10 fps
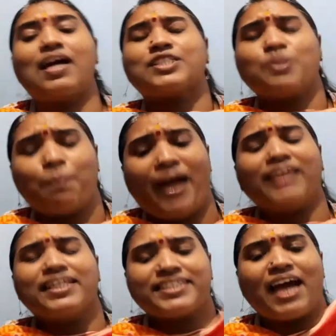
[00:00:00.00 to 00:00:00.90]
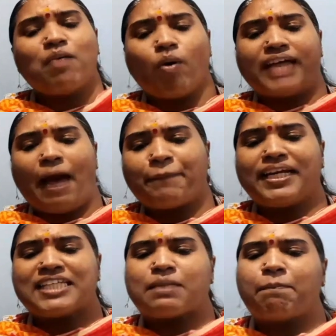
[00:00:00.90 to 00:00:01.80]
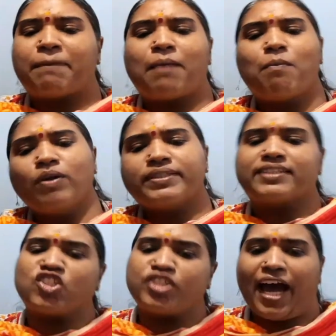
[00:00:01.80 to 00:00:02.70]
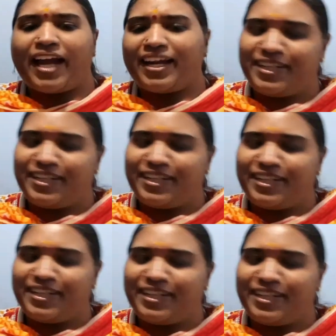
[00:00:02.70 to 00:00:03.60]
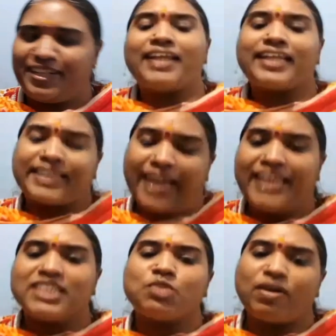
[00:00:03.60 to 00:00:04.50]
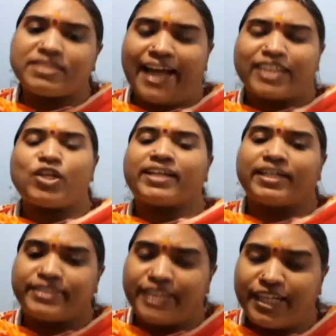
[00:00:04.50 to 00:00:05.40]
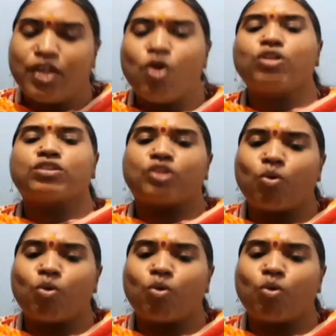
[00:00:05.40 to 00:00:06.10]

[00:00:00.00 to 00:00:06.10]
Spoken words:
So by the time what happened is the Brahmodat died. And the case was actually continued through